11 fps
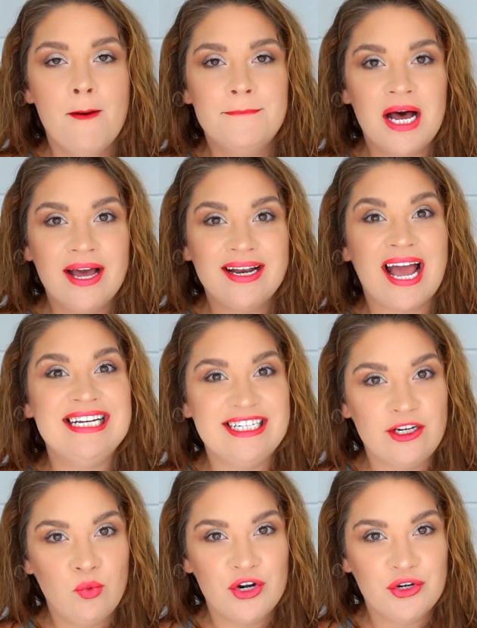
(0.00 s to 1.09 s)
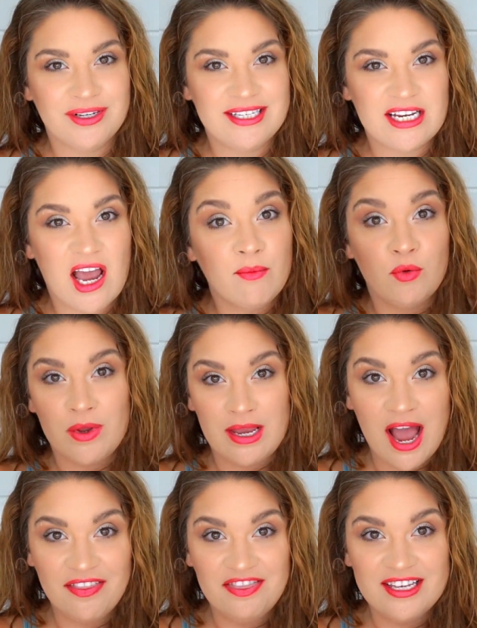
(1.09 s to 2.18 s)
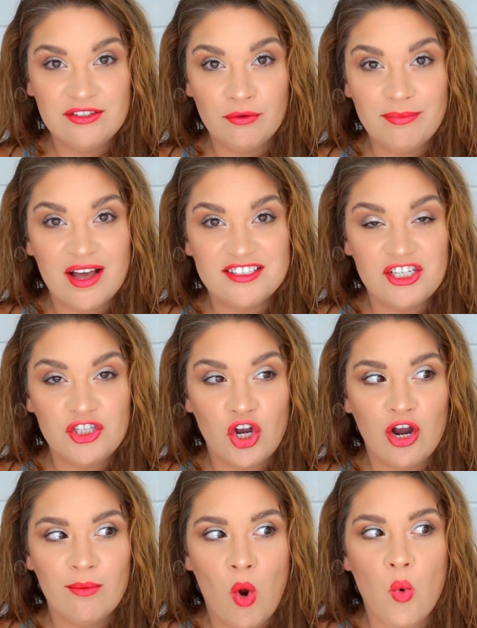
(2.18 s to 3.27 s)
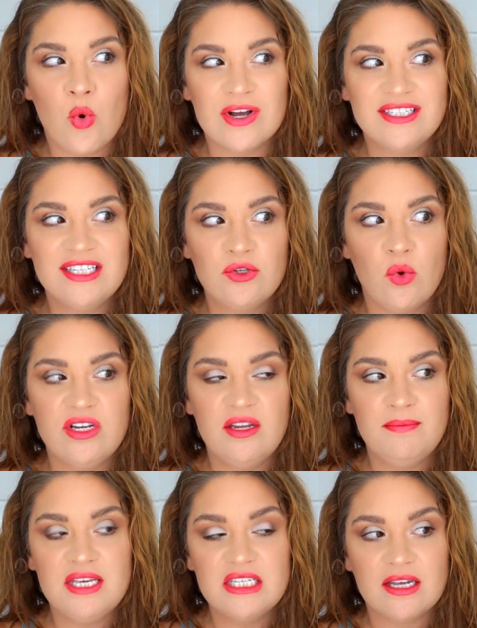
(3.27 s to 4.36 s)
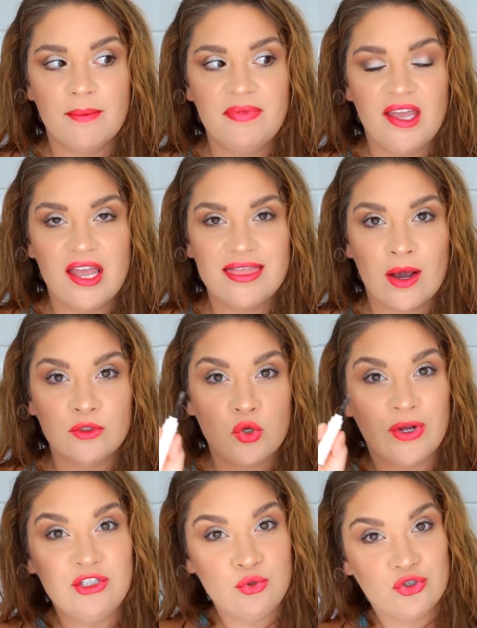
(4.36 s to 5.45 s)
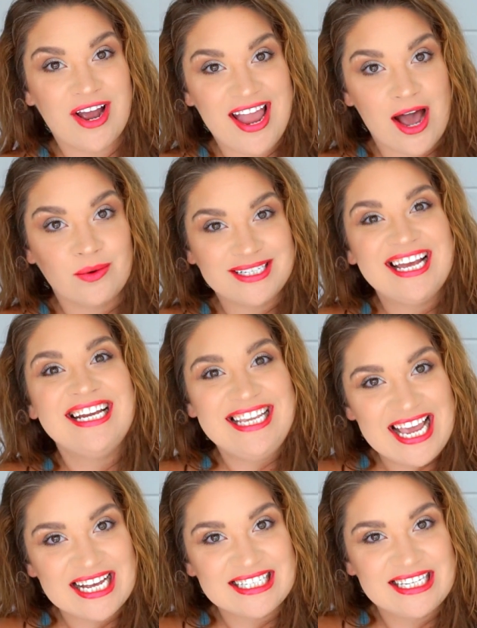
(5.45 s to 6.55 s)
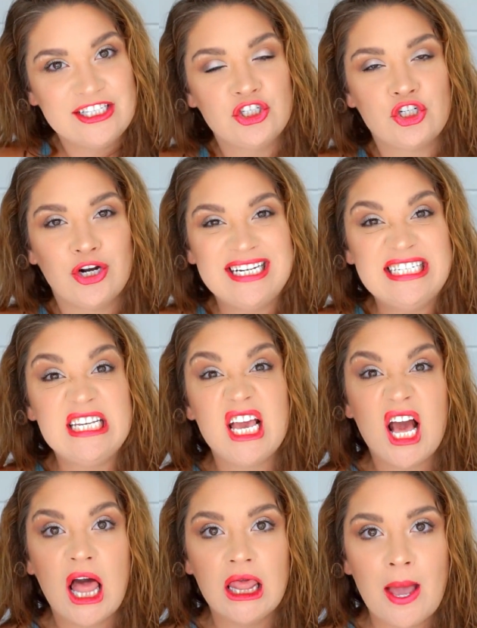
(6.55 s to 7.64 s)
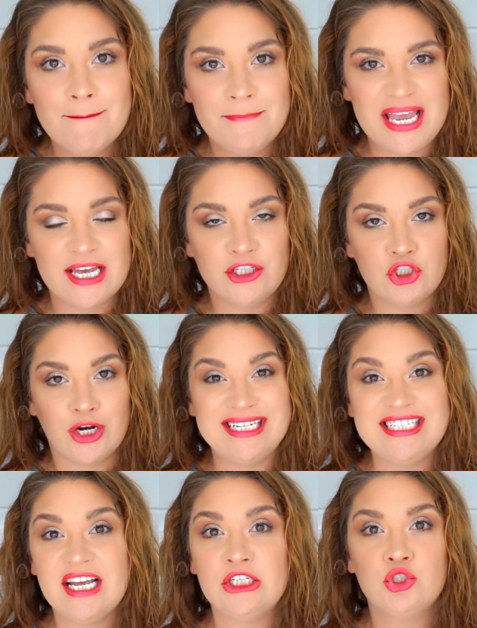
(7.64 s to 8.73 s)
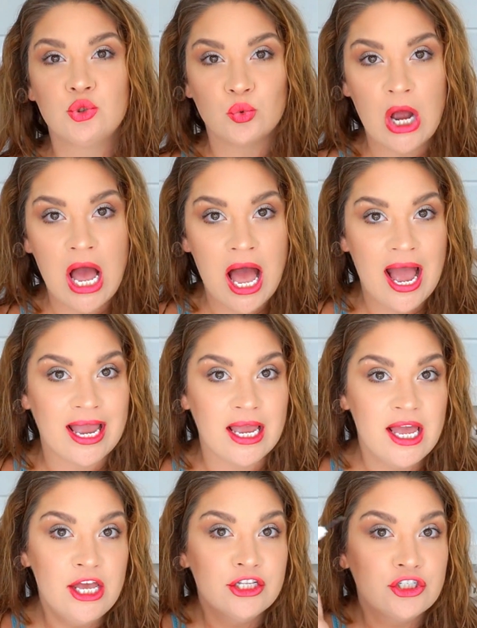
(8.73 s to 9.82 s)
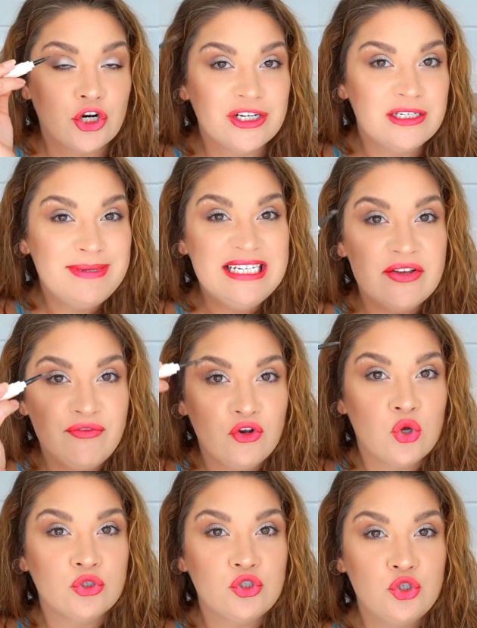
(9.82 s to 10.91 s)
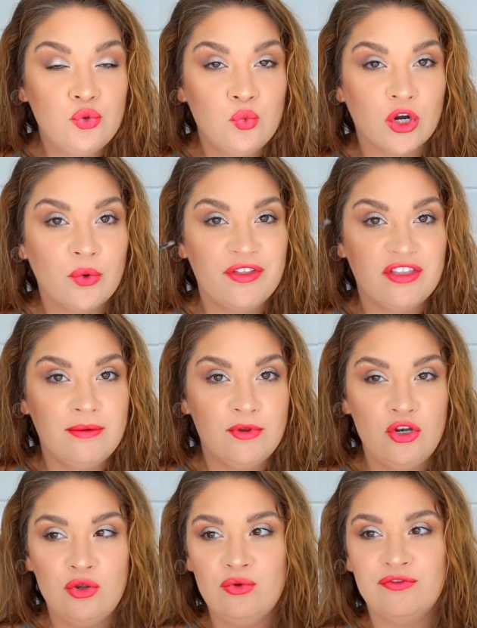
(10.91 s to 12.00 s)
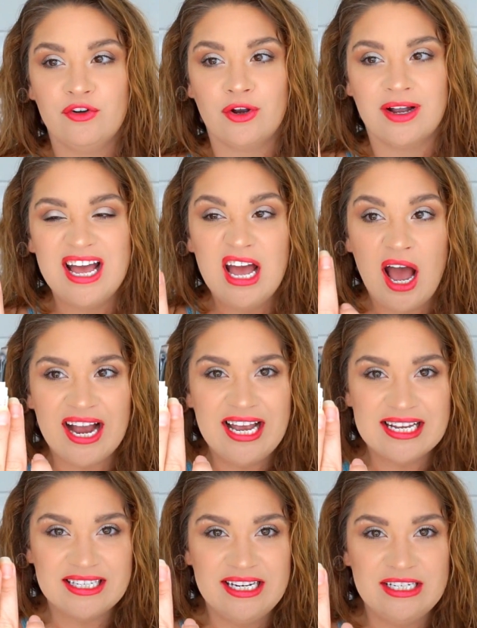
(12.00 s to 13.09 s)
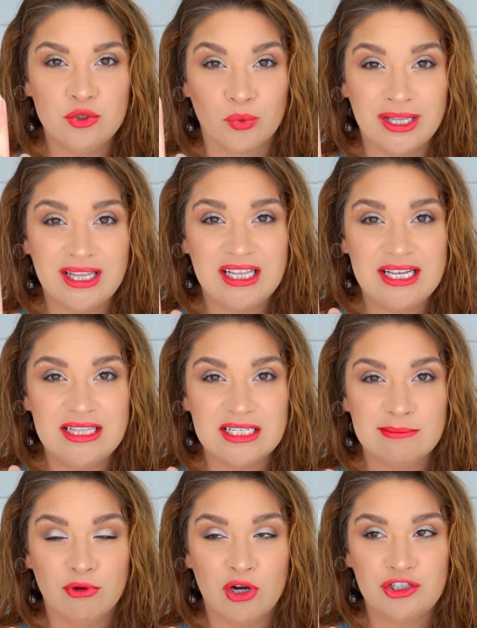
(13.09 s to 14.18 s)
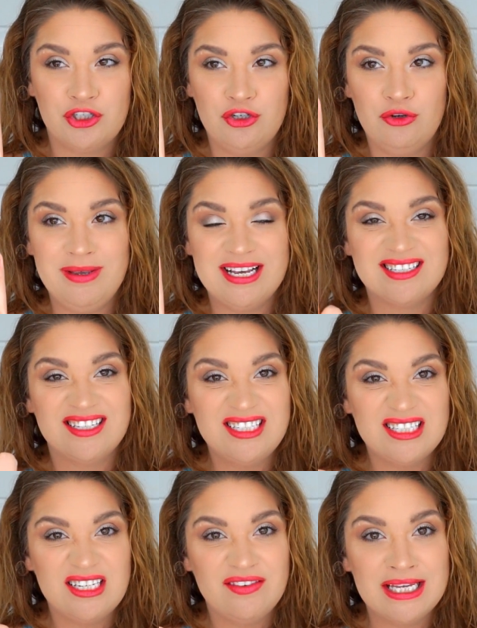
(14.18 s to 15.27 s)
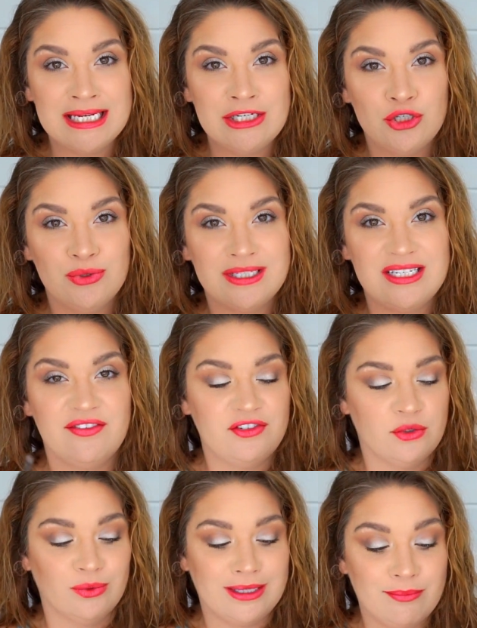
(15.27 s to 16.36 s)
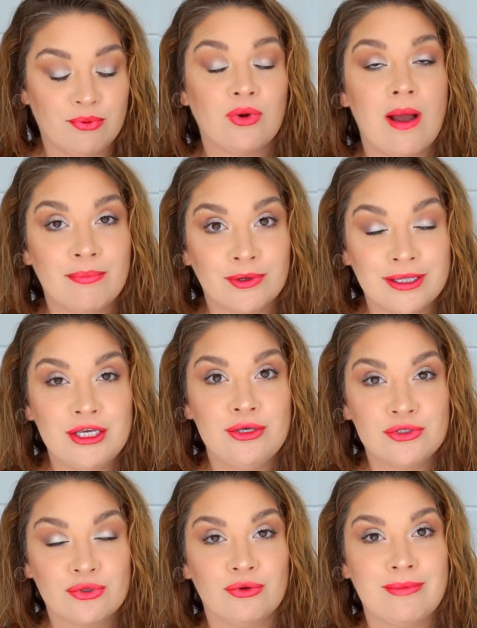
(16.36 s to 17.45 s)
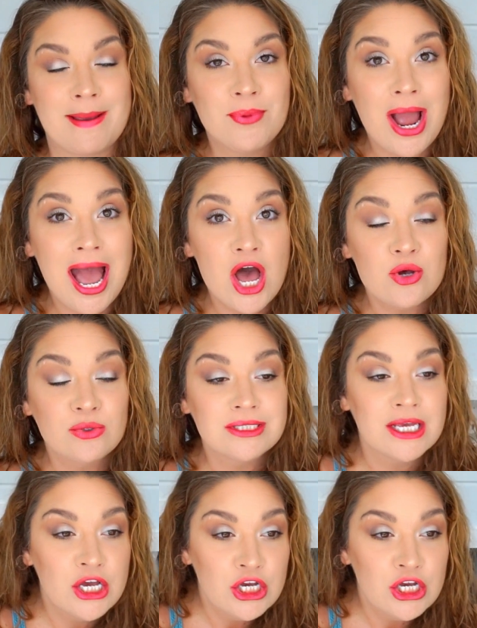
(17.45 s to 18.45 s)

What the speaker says: But I did wonder at the time when we got this from Boxycharm, was this going to be something that was going to dry out? And yes, it's starting to get clumpy. It's starting to get dry. It's starting to be difficult to work with and maneuver. I guess I need to really clean this brush too because this is even getting too stiff to really properly use through my brows.